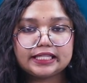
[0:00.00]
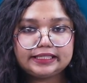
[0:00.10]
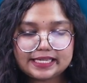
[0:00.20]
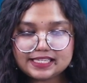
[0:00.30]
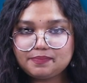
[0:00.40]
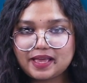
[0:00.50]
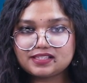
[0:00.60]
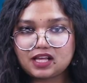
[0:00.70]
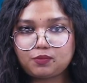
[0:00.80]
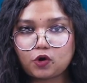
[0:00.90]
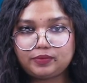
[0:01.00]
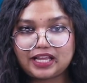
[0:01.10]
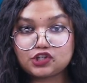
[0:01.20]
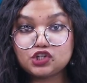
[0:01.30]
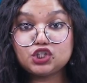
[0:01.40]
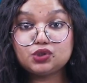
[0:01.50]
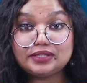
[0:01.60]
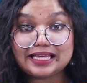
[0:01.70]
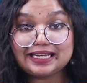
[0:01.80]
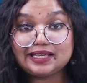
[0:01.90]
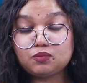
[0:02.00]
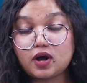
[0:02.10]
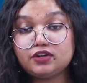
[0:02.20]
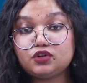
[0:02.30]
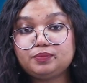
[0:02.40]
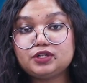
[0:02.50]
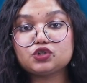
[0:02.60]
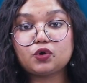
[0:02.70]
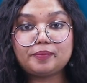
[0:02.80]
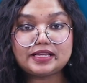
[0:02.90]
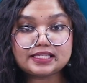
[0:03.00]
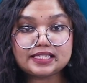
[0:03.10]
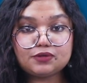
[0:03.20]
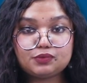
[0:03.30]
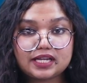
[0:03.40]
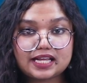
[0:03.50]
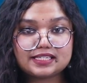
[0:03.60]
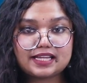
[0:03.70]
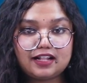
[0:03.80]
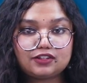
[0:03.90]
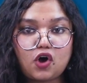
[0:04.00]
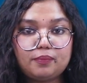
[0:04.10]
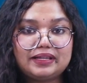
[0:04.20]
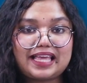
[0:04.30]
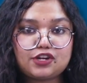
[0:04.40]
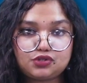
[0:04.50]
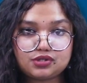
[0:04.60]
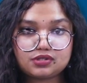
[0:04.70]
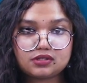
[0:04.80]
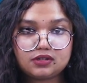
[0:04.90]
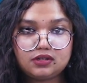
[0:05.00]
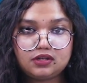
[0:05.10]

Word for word: This makes our population uniquely vulnerable to obesity-related health complications,